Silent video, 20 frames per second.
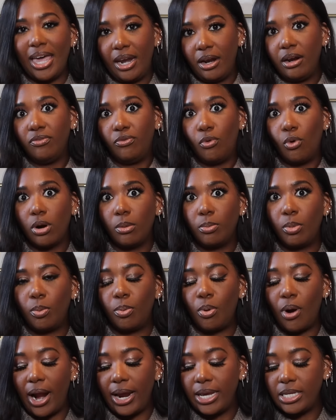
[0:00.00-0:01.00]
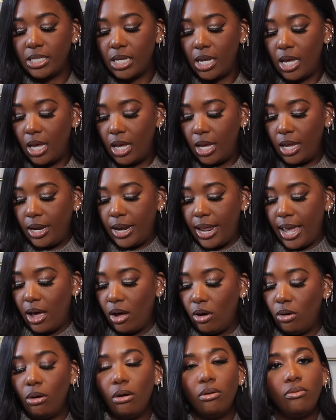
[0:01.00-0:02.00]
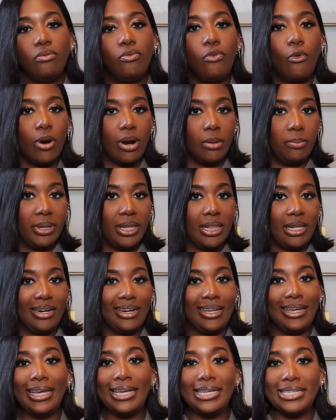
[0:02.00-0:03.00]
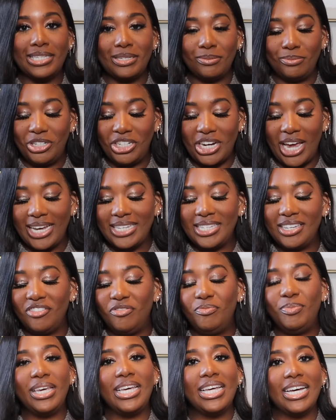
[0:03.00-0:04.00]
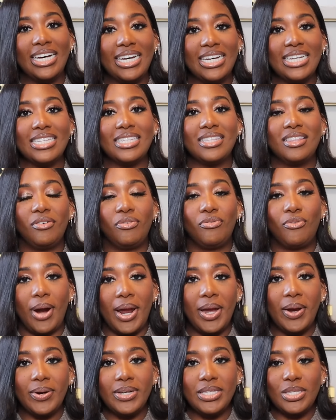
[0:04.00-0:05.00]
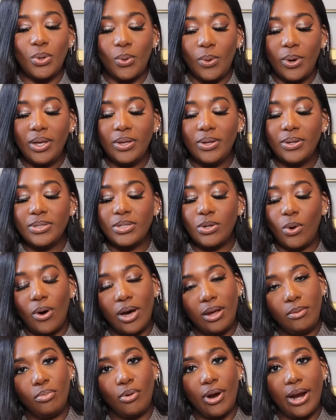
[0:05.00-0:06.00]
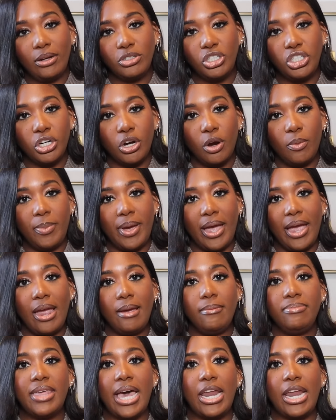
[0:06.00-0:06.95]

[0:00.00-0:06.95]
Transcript: at an affordable price. Now, affordability is subjective because the fragrance oils on Brown Sugar Babe